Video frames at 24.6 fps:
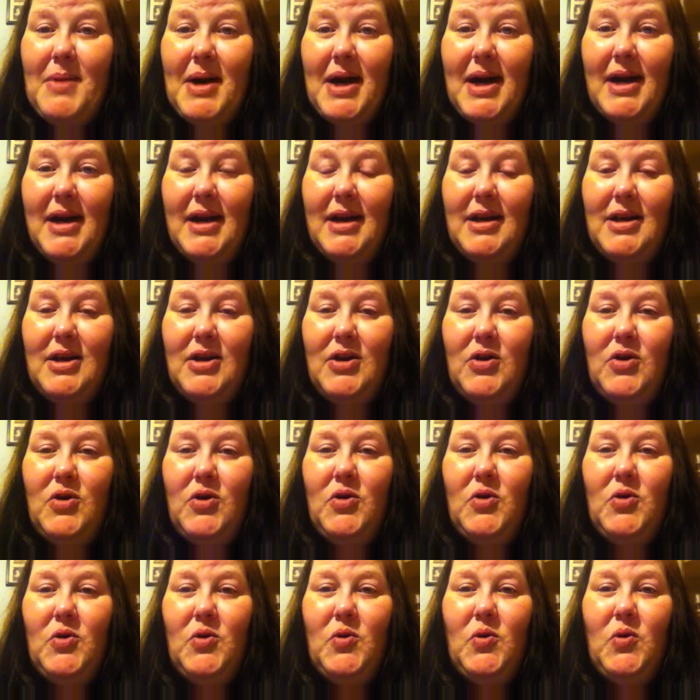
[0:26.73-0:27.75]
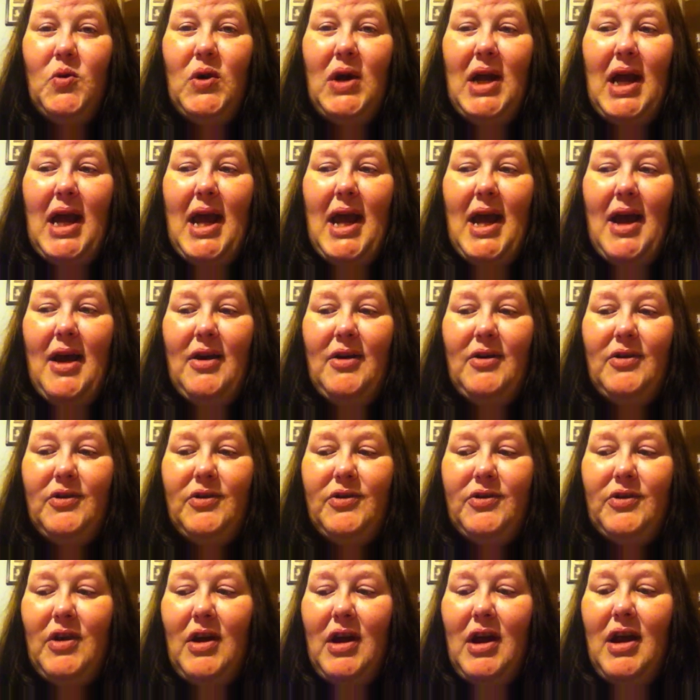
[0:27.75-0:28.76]
mine who
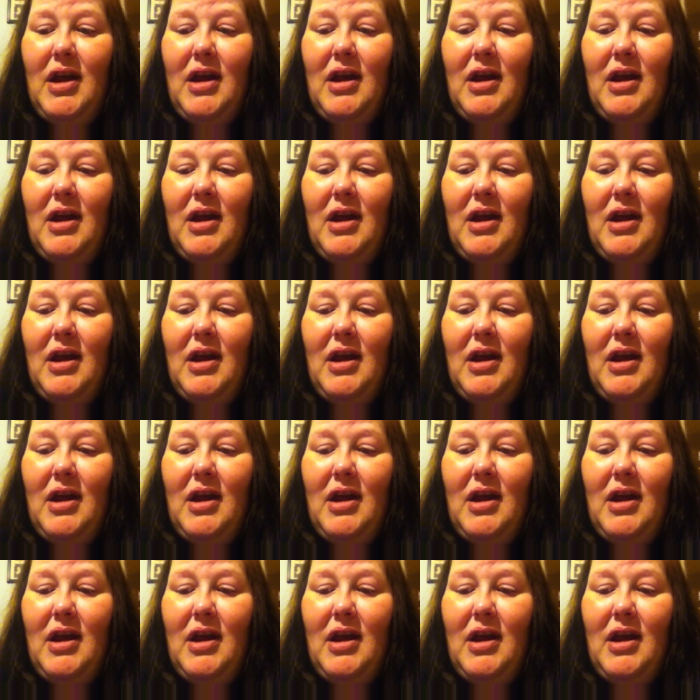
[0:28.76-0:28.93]
has